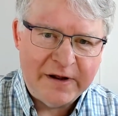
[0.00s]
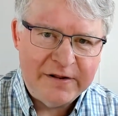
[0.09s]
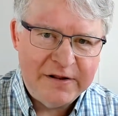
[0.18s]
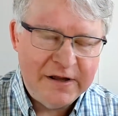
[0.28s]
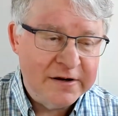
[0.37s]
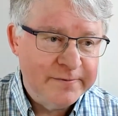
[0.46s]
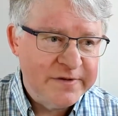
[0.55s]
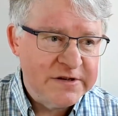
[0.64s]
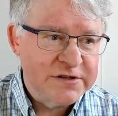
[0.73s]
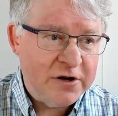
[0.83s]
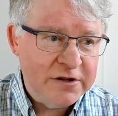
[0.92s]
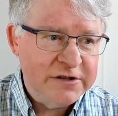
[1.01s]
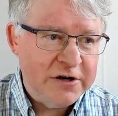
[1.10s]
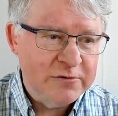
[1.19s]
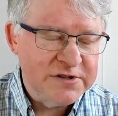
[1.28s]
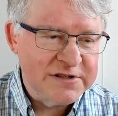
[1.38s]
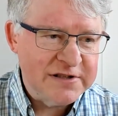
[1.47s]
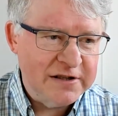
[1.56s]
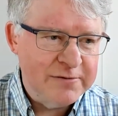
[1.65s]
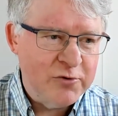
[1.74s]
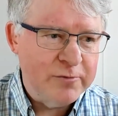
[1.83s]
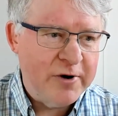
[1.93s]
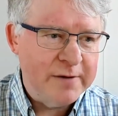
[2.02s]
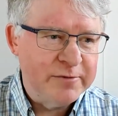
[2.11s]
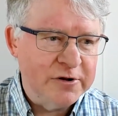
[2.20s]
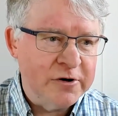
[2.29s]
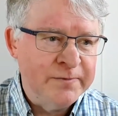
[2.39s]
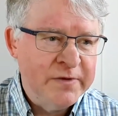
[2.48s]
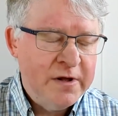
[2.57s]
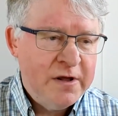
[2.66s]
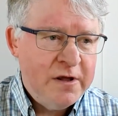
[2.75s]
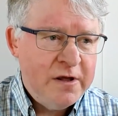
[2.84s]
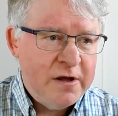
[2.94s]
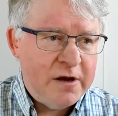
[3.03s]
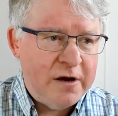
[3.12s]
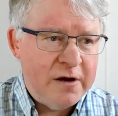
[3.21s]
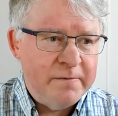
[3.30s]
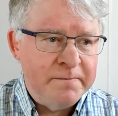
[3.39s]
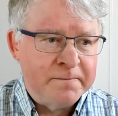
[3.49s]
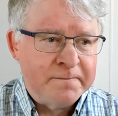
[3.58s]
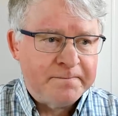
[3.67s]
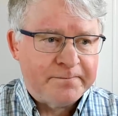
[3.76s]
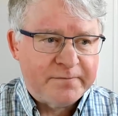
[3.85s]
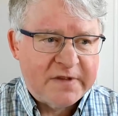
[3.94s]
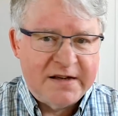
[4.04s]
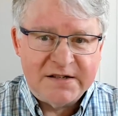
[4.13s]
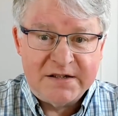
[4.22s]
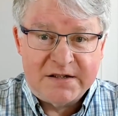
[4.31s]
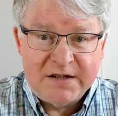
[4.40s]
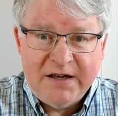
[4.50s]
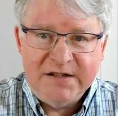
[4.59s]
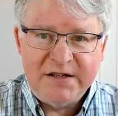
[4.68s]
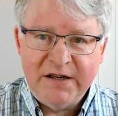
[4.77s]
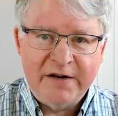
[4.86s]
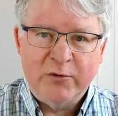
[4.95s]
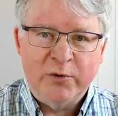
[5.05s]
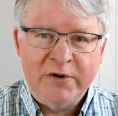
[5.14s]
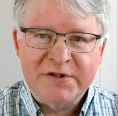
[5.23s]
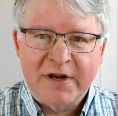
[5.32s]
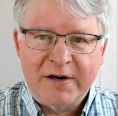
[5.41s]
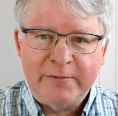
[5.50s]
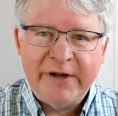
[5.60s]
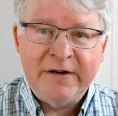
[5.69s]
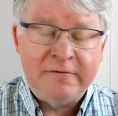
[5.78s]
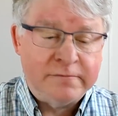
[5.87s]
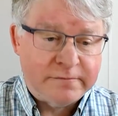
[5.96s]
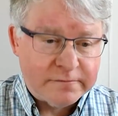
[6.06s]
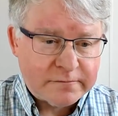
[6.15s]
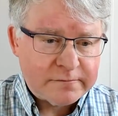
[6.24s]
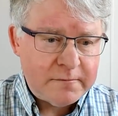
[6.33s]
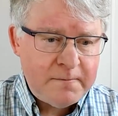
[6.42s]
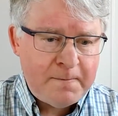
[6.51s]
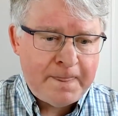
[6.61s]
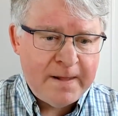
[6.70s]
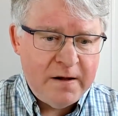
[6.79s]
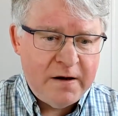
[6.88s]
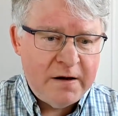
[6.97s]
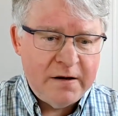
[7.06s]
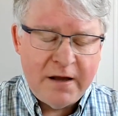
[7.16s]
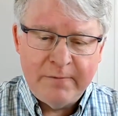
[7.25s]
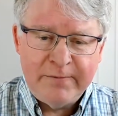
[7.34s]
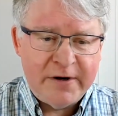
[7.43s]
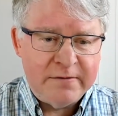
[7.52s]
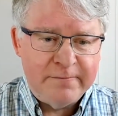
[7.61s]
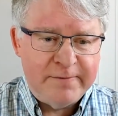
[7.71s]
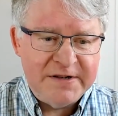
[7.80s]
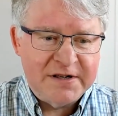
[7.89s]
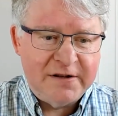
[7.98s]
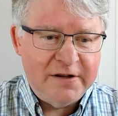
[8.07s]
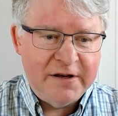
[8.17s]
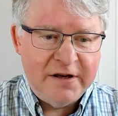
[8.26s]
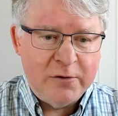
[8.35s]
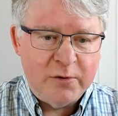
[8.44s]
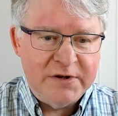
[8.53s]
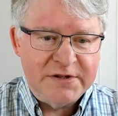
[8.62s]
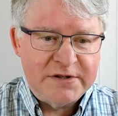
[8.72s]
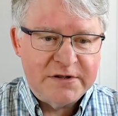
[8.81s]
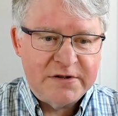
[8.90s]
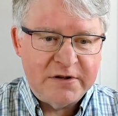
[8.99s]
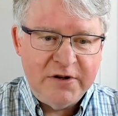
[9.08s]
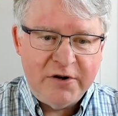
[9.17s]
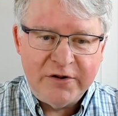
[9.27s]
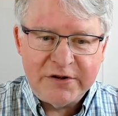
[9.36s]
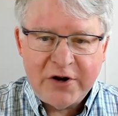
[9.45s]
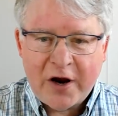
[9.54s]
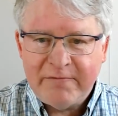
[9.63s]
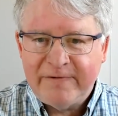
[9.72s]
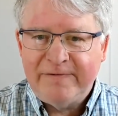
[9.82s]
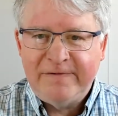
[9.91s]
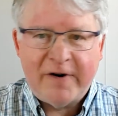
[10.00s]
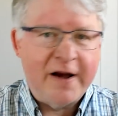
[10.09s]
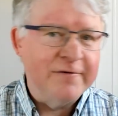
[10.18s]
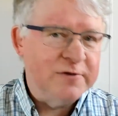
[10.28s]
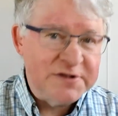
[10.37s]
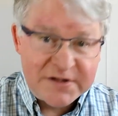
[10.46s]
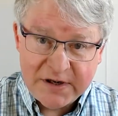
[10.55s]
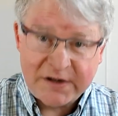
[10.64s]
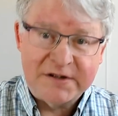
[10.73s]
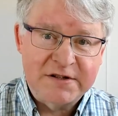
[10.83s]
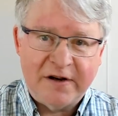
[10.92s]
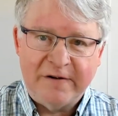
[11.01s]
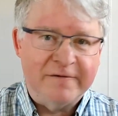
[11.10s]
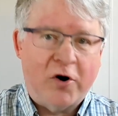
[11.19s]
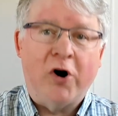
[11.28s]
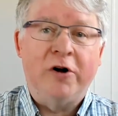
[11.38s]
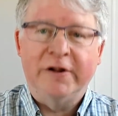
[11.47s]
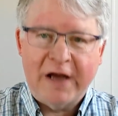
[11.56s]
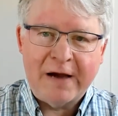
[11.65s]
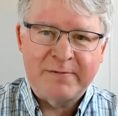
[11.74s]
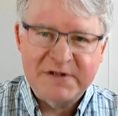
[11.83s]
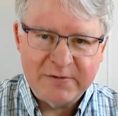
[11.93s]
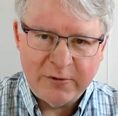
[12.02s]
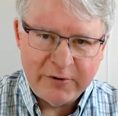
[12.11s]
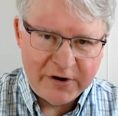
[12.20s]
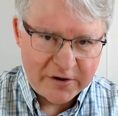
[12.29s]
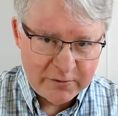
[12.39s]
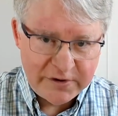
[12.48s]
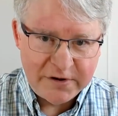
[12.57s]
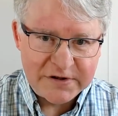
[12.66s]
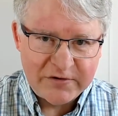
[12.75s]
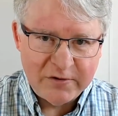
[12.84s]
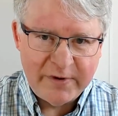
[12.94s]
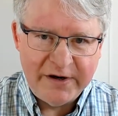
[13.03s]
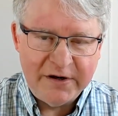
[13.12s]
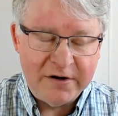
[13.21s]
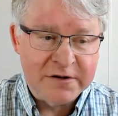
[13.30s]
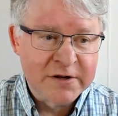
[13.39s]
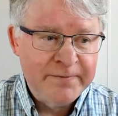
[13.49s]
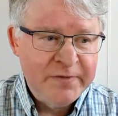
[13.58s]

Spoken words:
I think Solitaire was slightly more popular because it's easy and everyone knows how to play it. But basically, it was the top 5 or 6 of all the apps that were running on Windows for many years.